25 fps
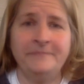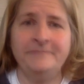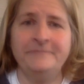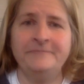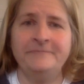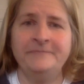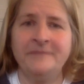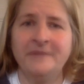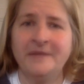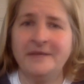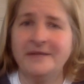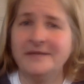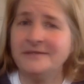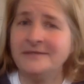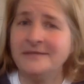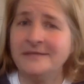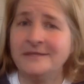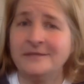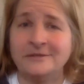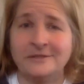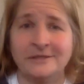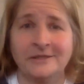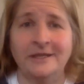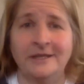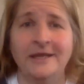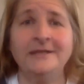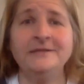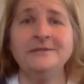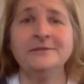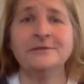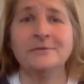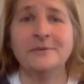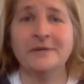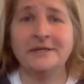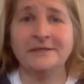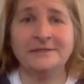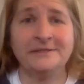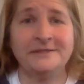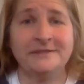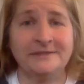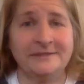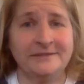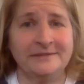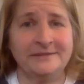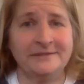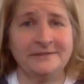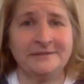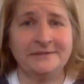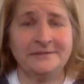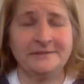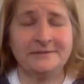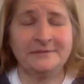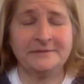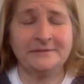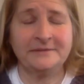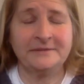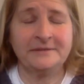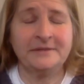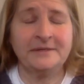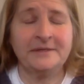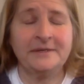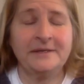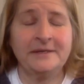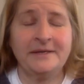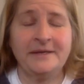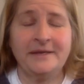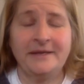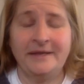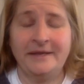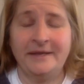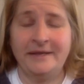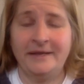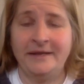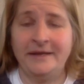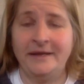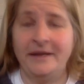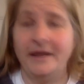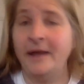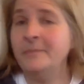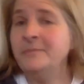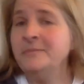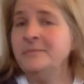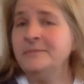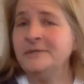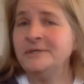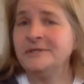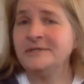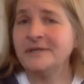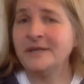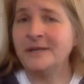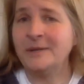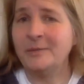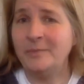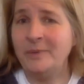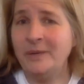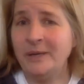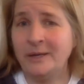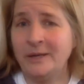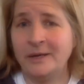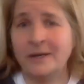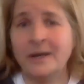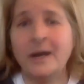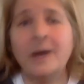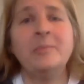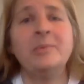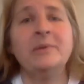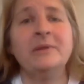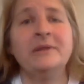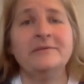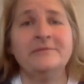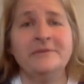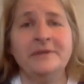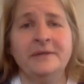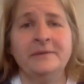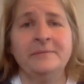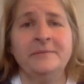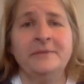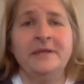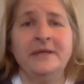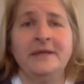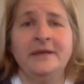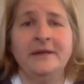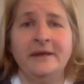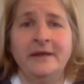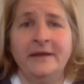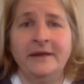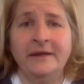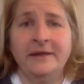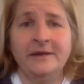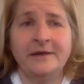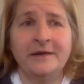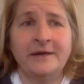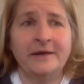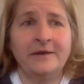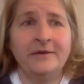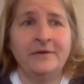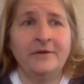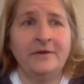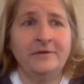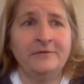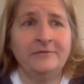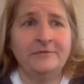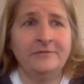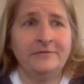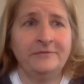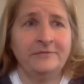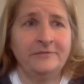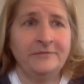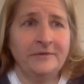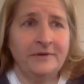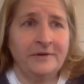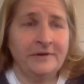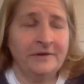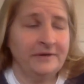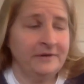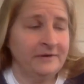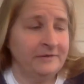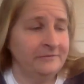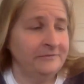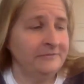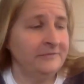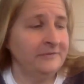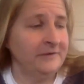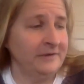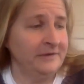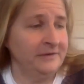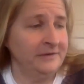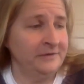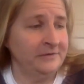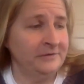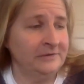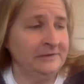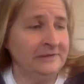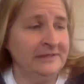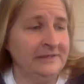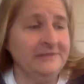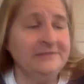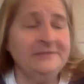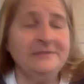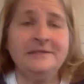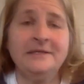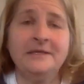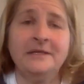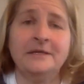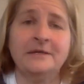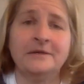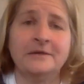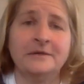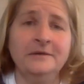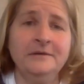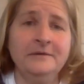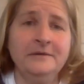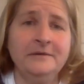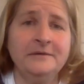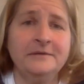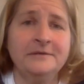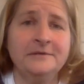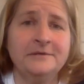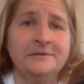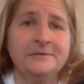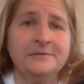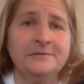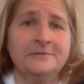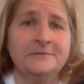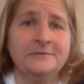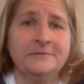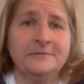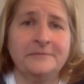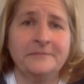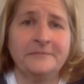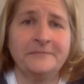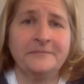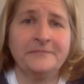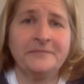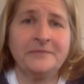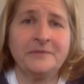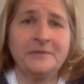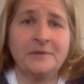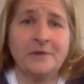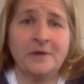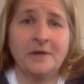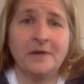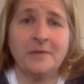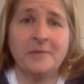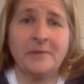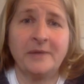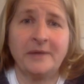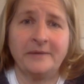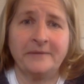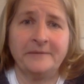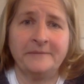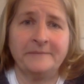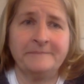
like I said, there's lots of questions, and I'm just going to pick a couple of them that I got off of your list here to talk about.